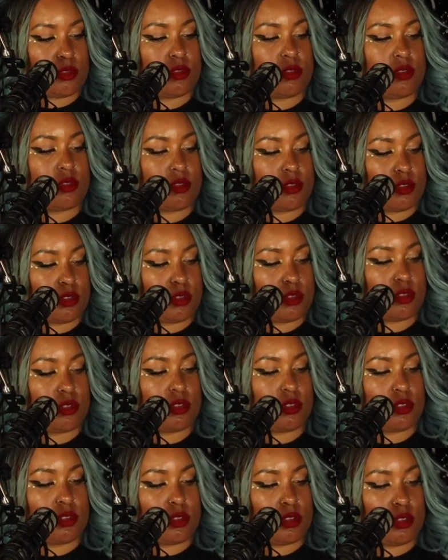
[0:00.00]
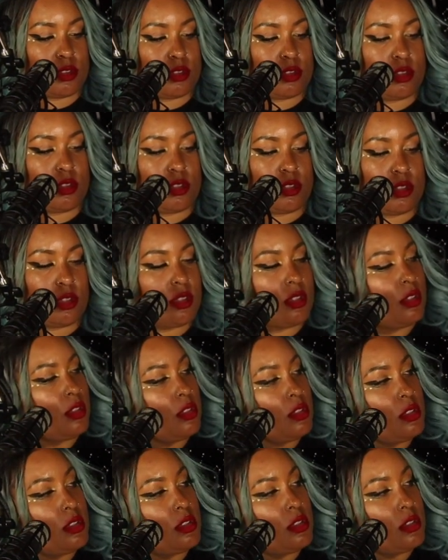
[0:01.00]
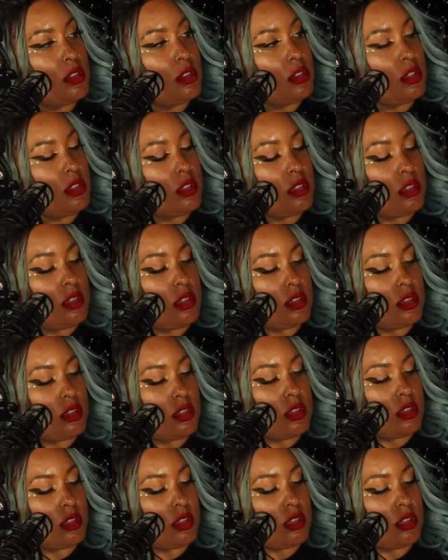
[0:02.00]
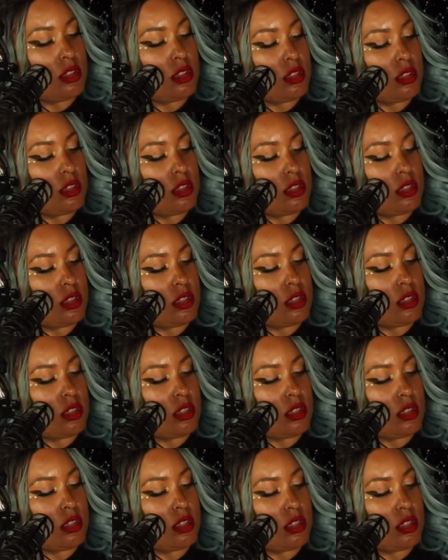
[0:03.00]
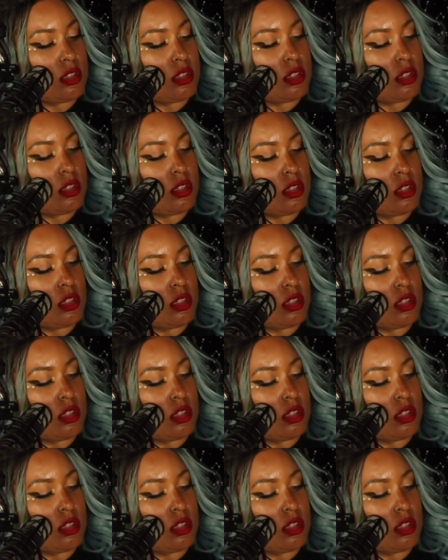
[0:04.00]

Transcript: This person isn't speaking.